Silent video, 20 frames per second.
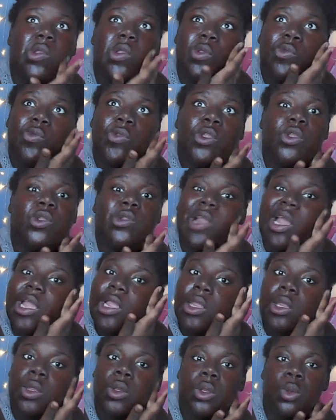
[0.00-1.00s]
If you
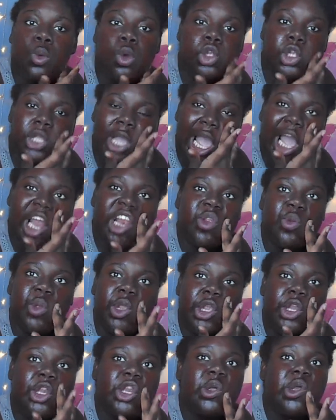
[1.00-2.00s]
you wash your hands
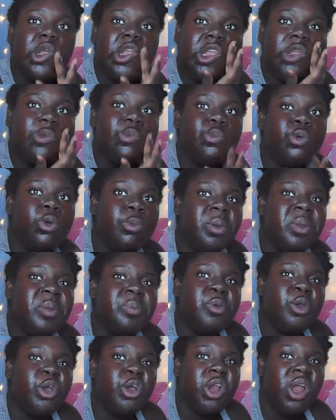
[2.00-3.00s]
when you do it, you probably
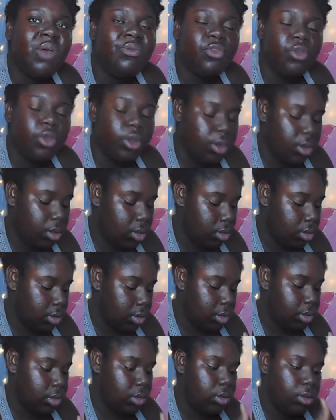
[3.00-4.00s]
put gloves on
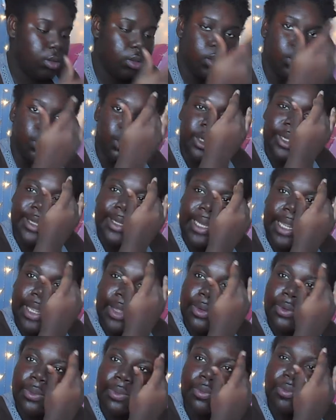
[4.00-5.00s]
and
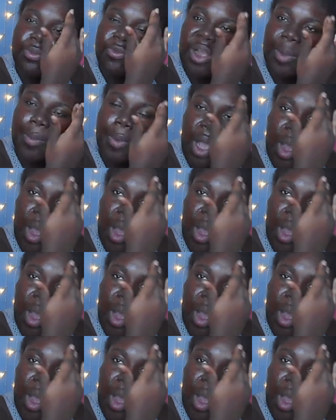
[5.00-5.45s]
wrap it